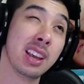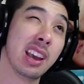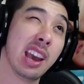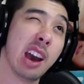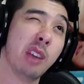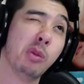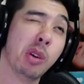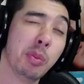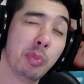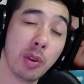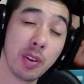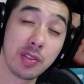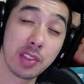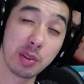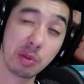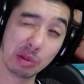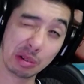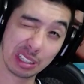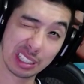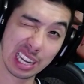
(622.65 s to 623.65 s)
At one point,
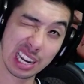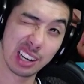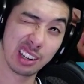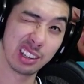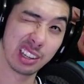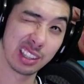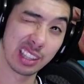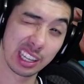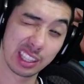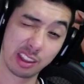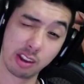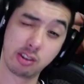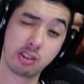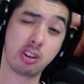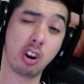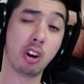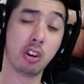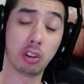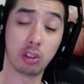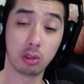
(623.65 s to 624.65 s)
they were recycling, like, the
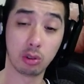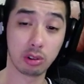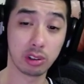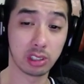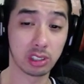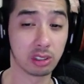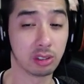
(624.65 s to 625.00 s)
Dark Lords,